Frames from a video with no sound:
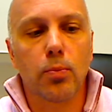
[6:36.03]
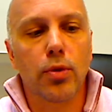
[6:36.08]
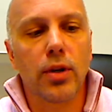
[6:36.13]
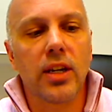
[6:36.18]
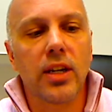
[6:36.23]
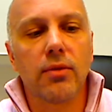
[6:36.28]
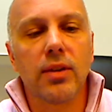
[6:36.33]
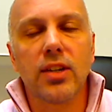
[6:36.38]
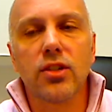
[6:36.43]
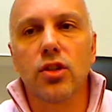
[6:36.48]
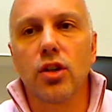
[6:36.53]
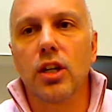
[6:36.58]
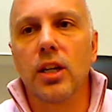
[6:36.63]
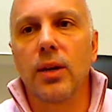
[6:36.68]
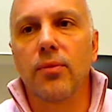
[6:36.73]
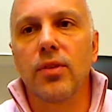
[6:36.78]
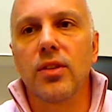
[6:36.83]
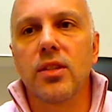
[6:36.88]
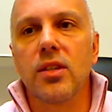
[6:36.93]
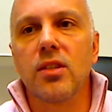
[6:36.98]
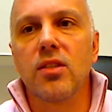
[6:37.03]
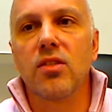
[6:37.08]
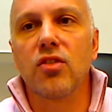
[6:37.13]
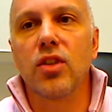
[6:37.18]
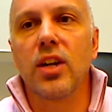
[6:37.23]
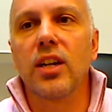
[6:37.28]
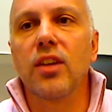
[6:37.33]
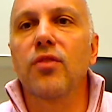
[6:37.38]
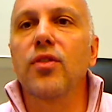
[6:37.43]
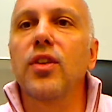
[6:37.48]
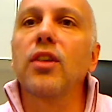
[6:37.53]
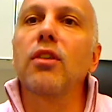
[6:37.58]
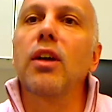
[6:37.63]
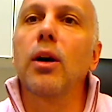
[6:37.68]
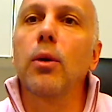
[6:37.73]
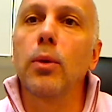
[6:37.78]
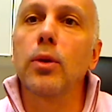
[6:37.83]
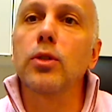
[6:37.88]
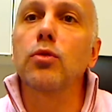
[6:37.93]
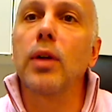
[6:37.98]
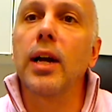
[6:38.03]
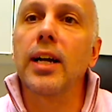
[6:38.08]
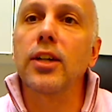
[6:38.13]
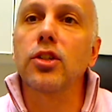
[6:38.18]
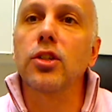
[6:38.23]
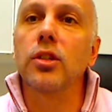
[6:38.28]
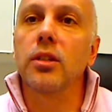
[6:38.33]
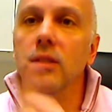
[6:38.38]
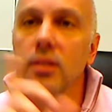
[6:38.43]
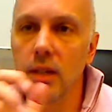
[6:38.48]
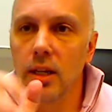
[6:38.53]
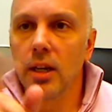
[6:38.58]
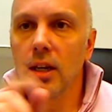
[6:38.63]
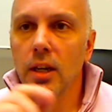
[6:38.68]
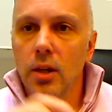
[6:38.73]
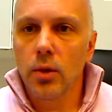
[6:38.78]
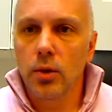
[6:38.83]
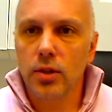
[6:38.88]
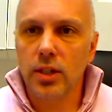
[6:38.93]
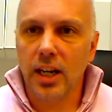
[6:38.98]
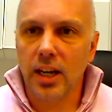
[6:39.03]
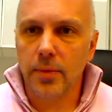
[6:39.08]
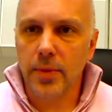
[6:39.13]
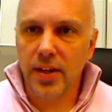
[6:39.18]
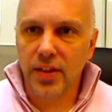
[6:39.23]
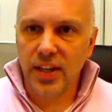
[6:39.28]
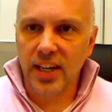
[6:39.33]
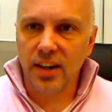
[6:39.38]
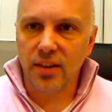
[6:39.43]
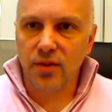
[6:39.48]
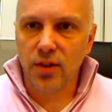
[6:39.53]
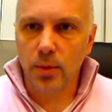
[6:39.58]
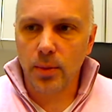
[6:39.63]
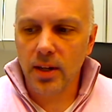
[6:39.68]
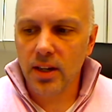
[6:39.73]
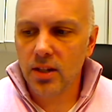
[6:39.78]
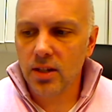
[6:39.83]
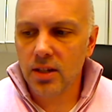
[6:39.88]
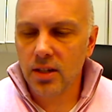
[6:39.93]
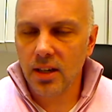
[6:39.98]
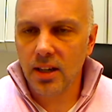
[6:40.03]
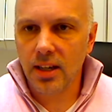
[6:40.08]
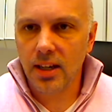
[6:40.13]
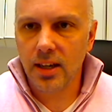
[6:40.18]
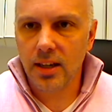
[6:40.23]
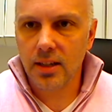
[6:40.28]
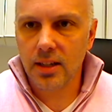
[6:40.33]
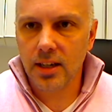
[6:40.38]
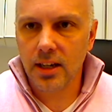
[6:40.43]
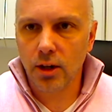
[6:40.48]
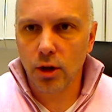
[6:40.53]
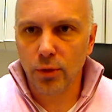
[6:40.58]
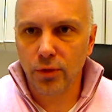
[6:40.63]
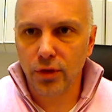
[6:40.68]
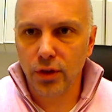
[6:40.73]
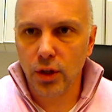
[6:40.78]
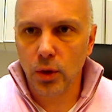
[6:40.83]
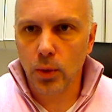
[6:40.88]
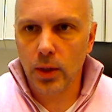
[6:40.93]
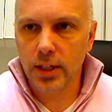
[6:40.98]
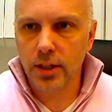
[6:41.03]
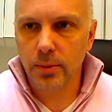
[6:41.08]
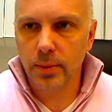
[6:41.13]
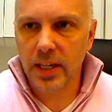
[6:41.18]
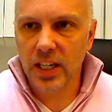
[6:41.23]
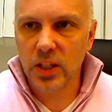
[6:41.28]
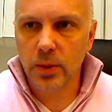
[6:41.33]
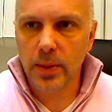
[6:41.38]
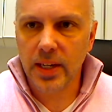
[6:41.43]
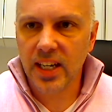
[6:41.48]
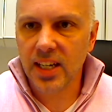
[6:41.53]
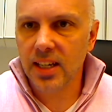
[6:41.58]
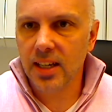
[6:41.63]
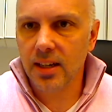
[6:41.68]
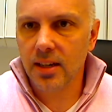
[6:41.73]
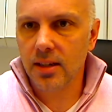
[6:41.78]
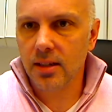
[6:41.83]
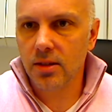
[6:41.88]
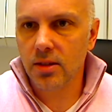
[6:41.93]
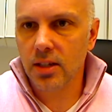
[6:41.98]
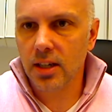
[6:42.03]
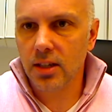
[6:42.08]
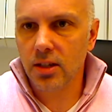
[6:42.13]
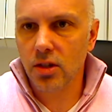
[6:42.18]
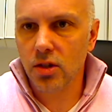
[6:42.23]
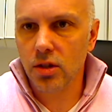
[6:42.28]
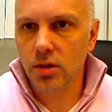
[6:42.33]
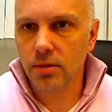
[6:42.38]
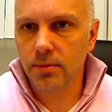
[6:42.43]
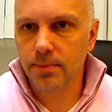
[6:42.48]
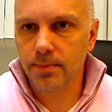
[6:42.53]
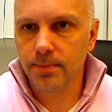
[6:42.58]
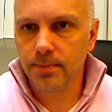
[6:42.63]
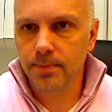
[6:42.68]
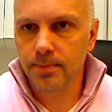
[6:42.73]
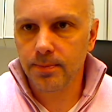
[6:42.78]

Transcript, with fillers: printing around circumferences and trying to figure out what's rational. talk about that in a few minutes, and uh, hopefully you'll watch them back to back, and I'll talk to you soon.